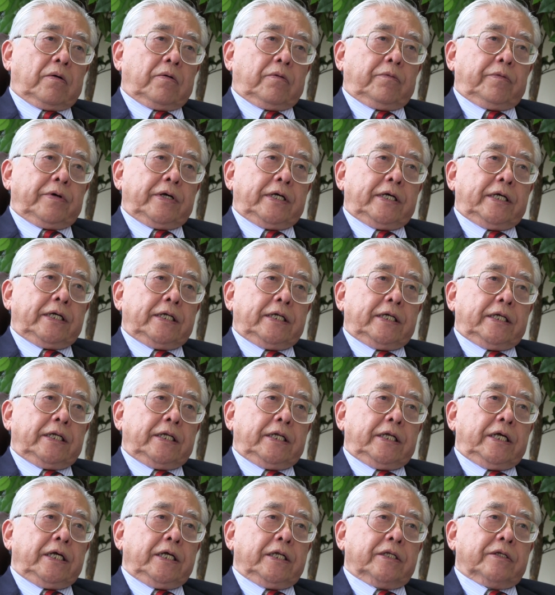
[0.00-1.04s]
We
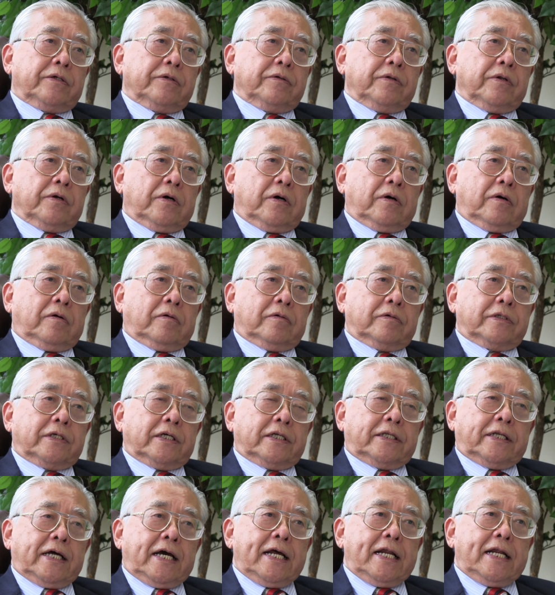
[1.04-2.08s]
need to know
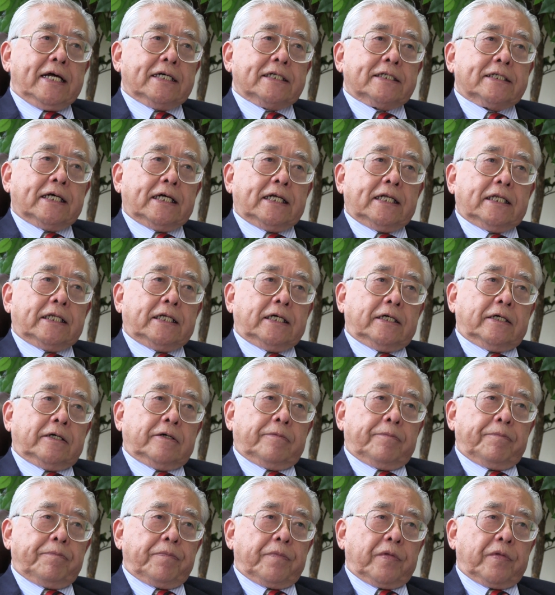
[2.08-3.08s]
the data center